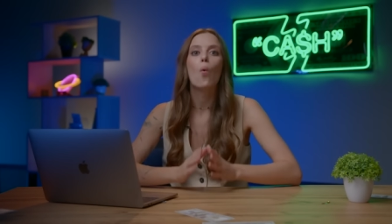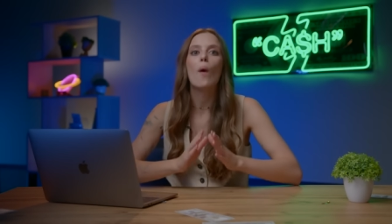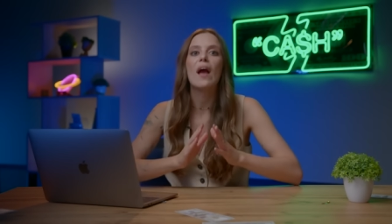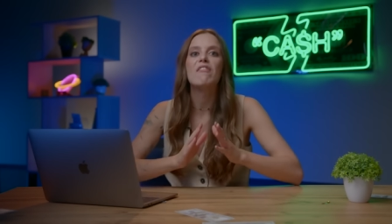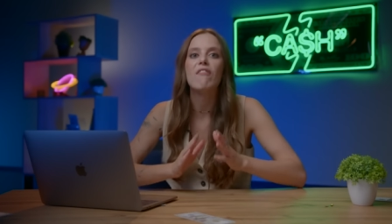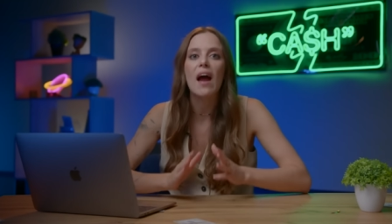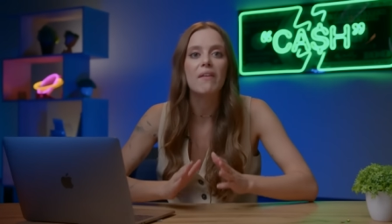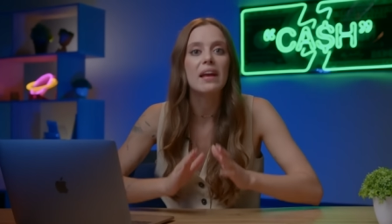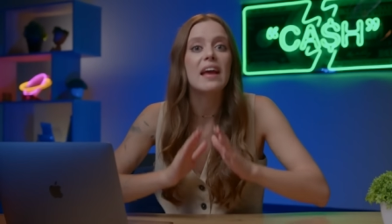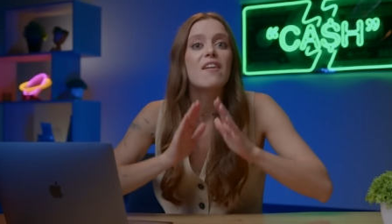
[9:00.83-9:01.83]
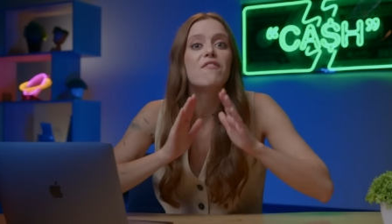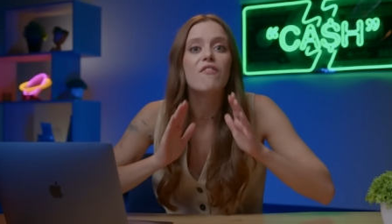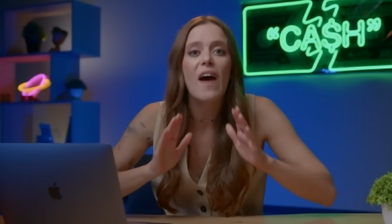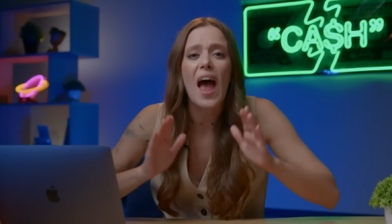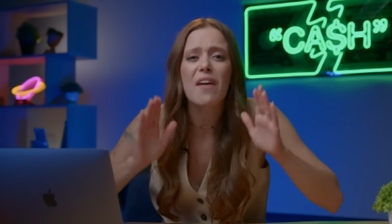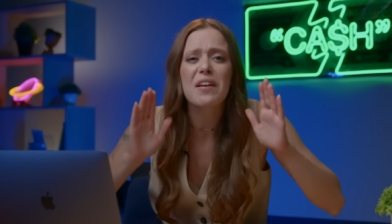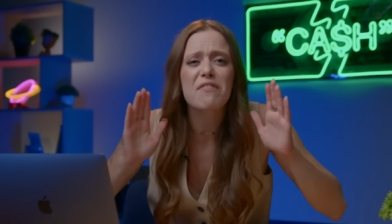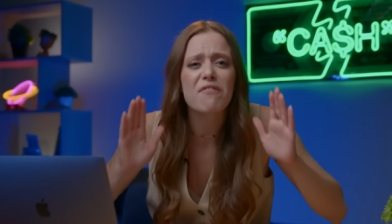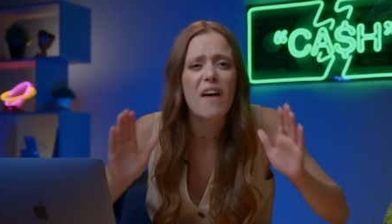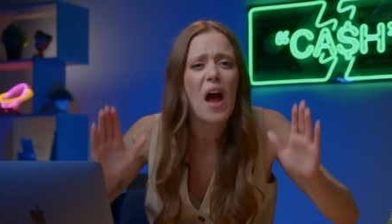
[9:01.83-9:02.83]
We are very,
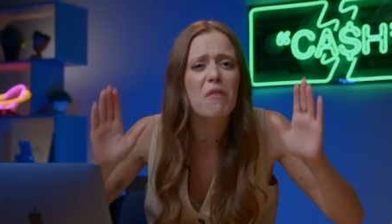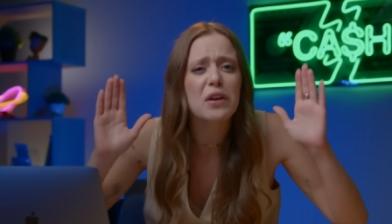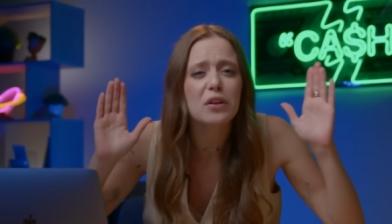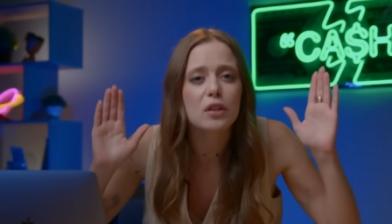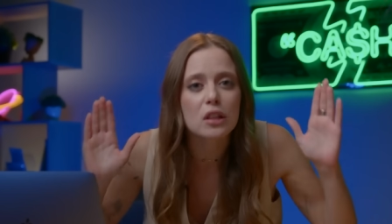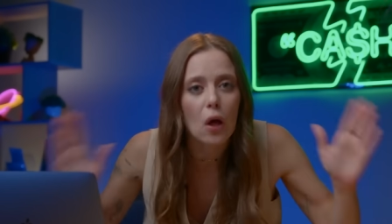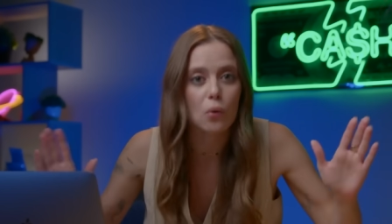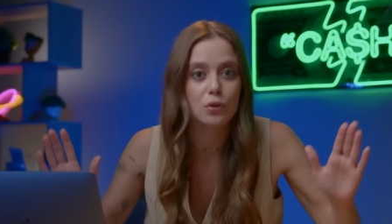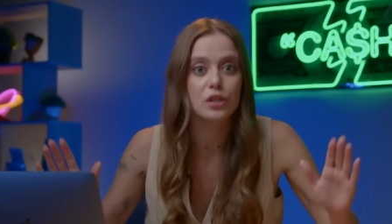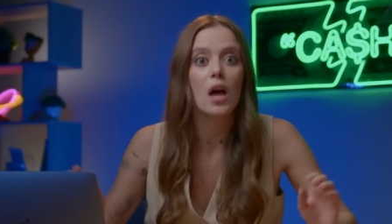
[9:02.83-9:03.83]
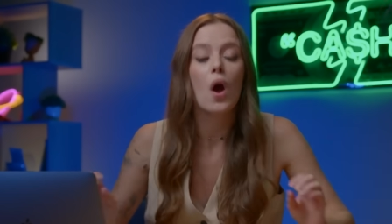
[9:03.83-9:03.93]
very, very close.